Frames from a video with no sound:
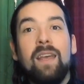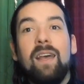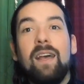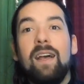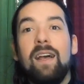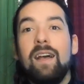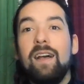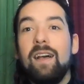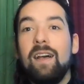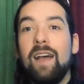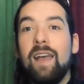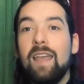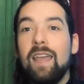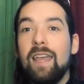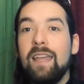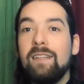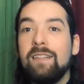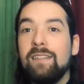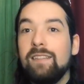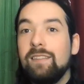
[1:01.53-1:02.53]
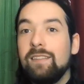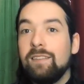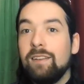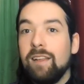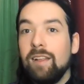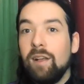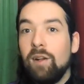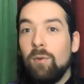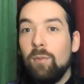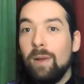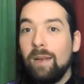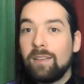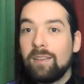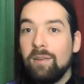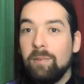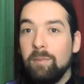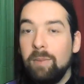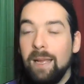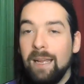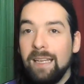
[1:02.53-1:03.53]
and
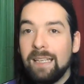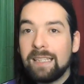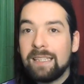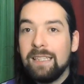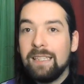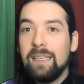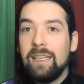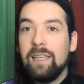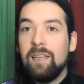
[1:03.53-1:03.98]
welcome back.